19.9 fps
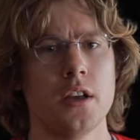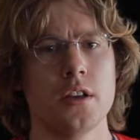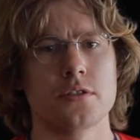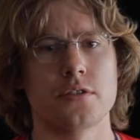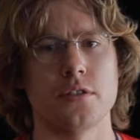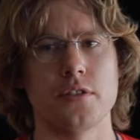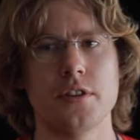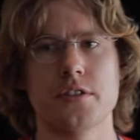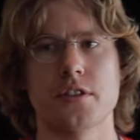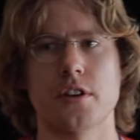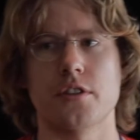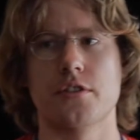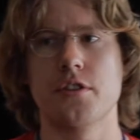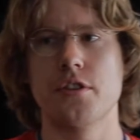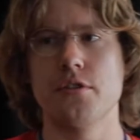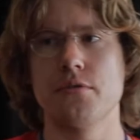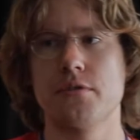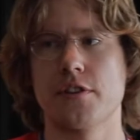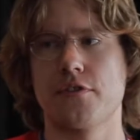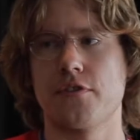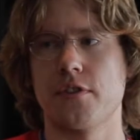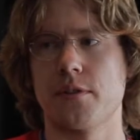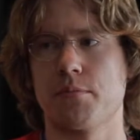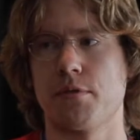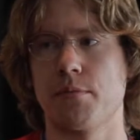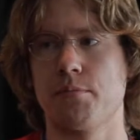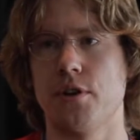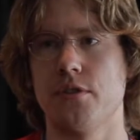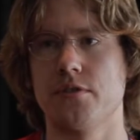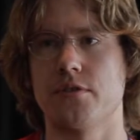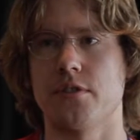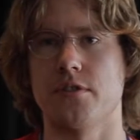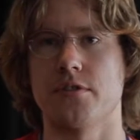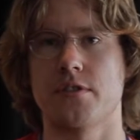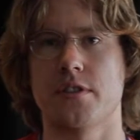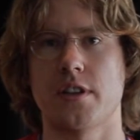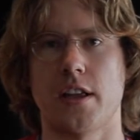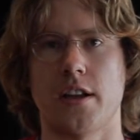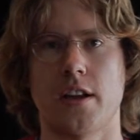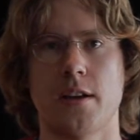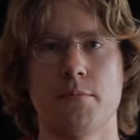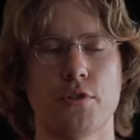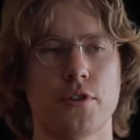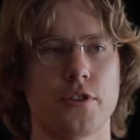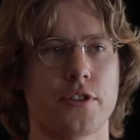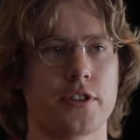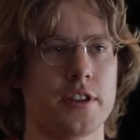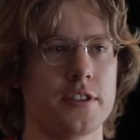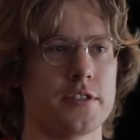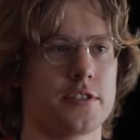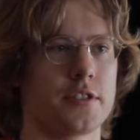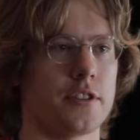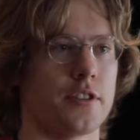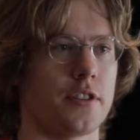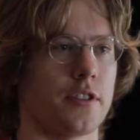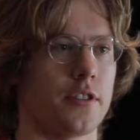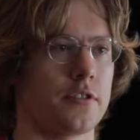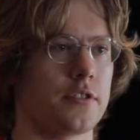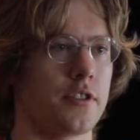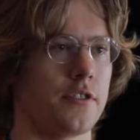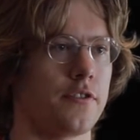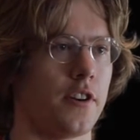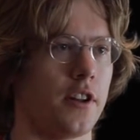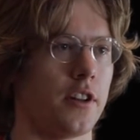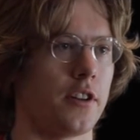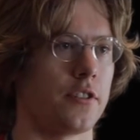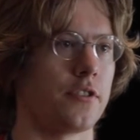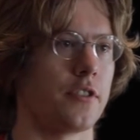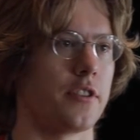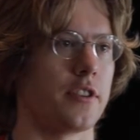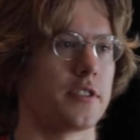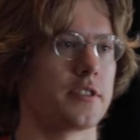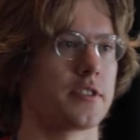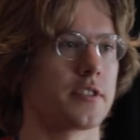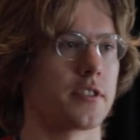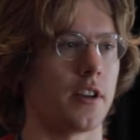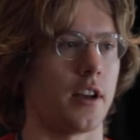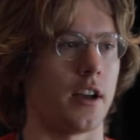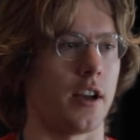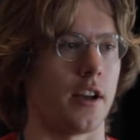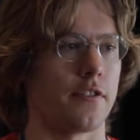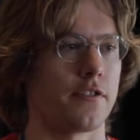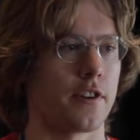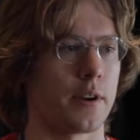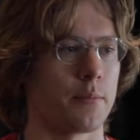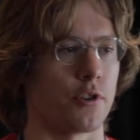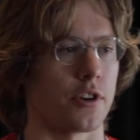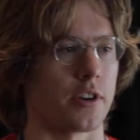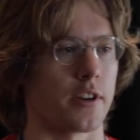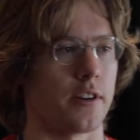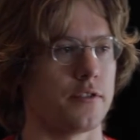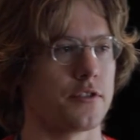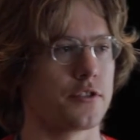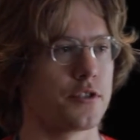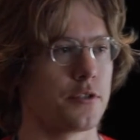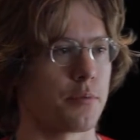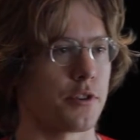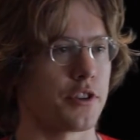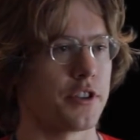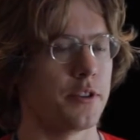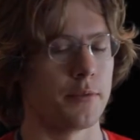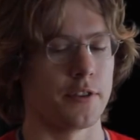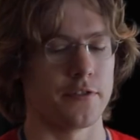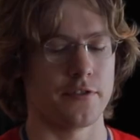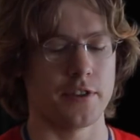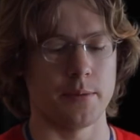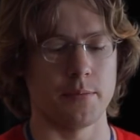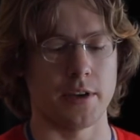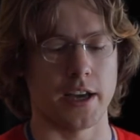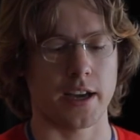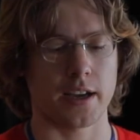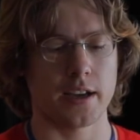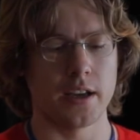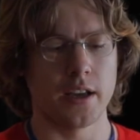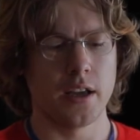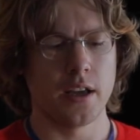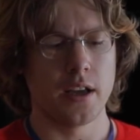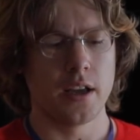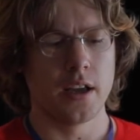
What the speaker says: So these are two different proposals that I both consider to fall under this framework of superhuman feedback.